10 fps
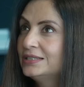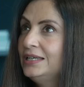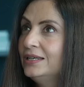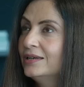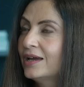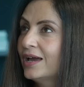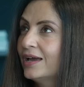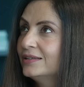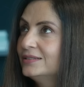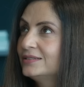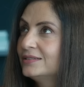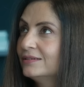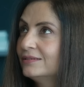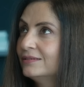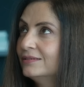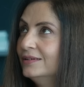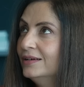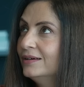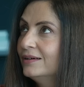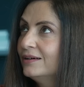seen as uh,
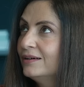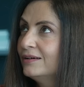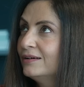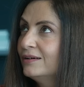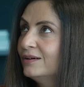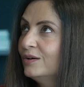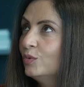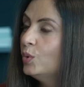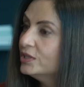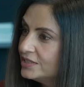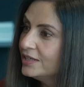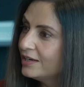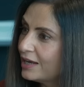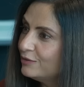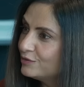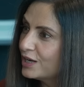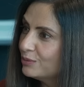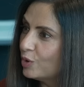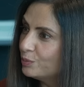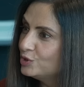uh, once in a
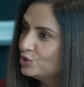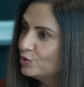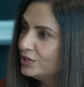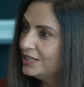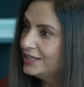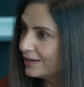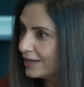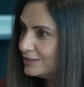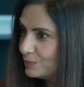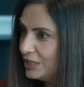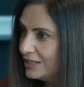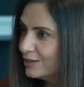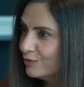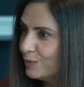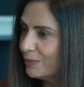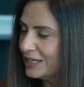lifetime opportunity. And I speak here for